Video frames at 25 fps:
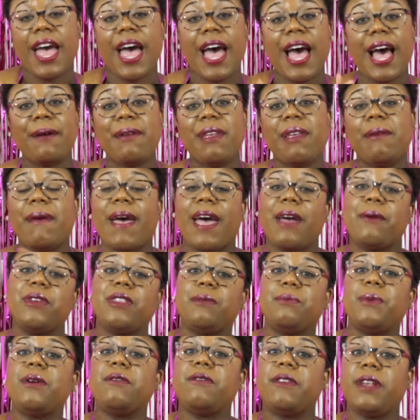I'll be back
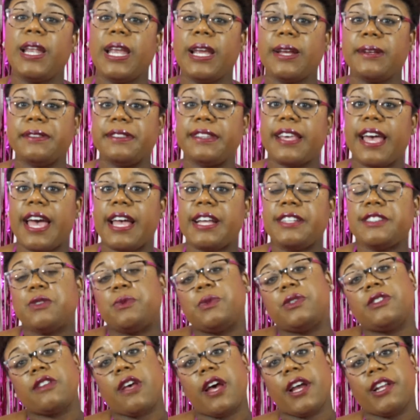with more videos, guys. I
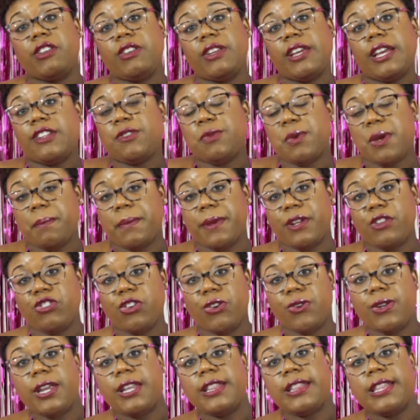want to talk to you guys about my
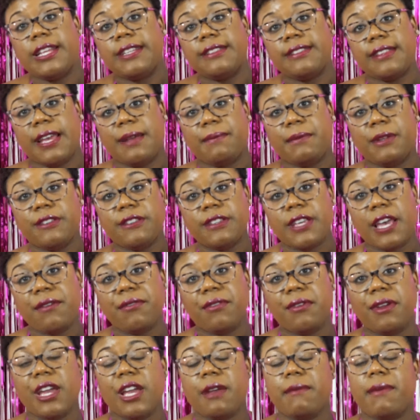journey, things that I'm
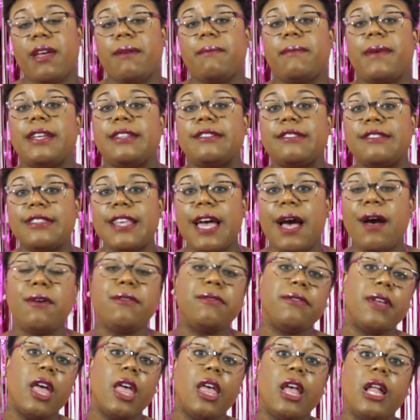discovering about
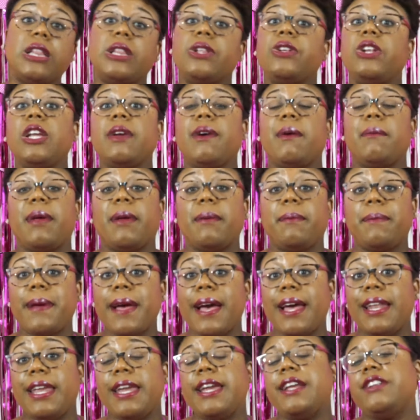myself, learning about my
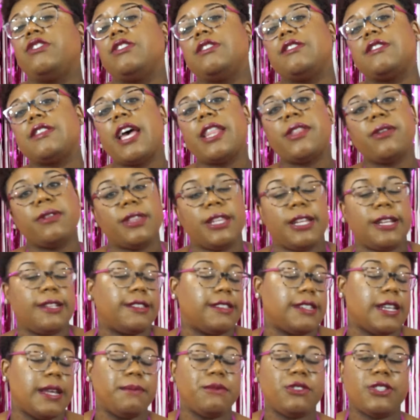body, and just other
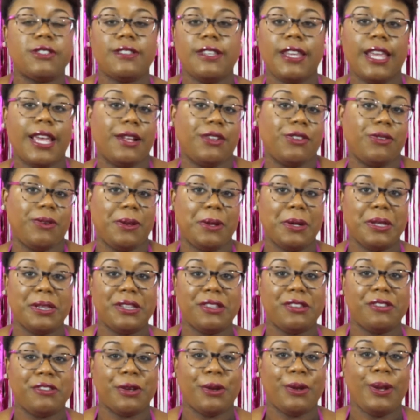things that I'm just encountering on
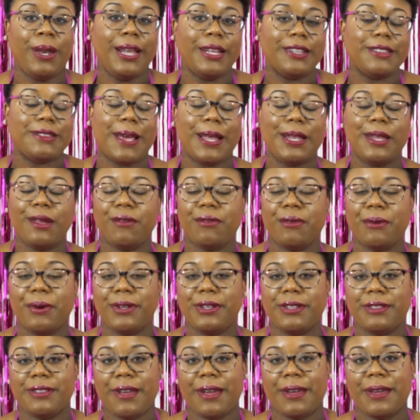this journey. So I look
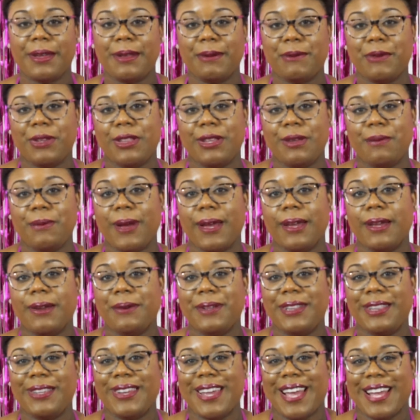forward to talking
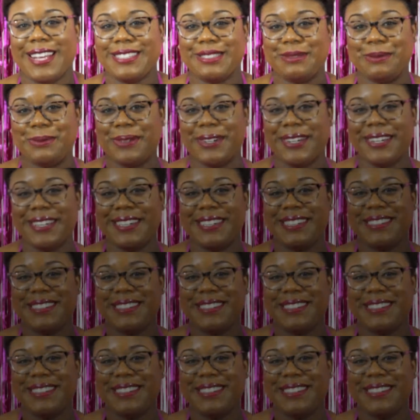with you guys more.